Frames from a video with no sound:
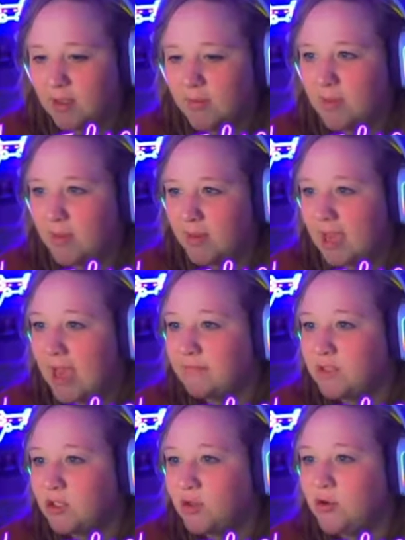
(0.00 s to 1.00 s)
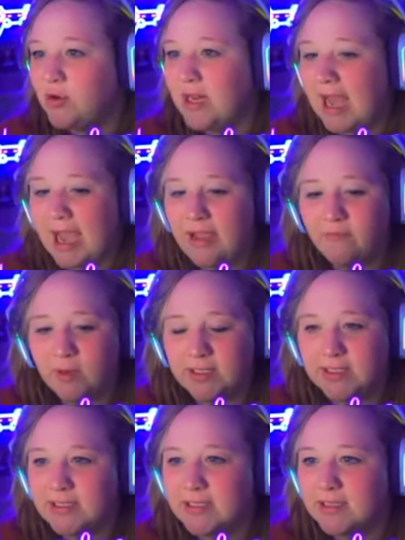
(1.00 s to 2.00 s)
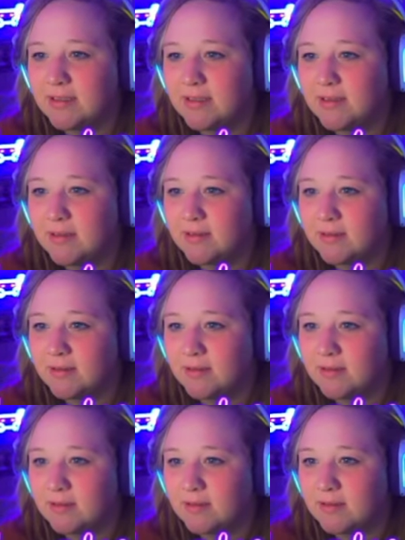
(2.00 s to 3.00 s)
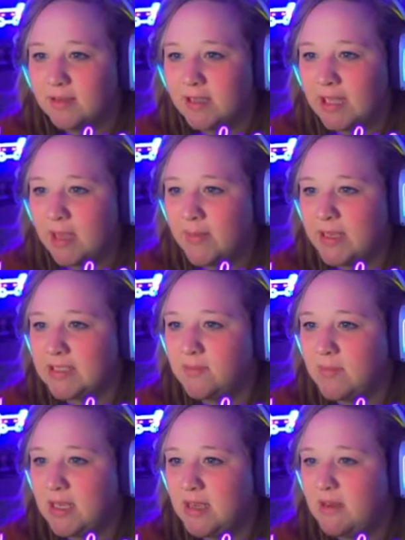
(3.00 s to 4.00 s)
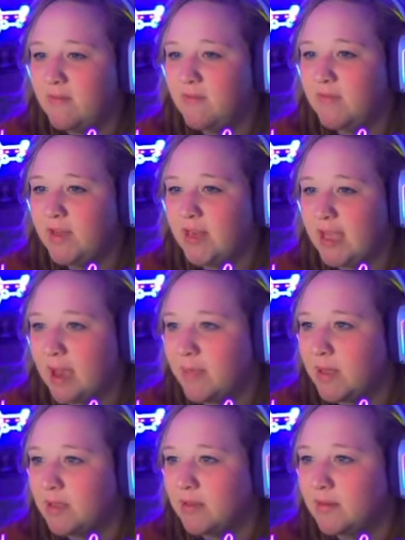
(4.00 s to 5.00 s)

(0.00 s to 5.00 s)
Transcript: But we have two live ones. And that makes me very happy.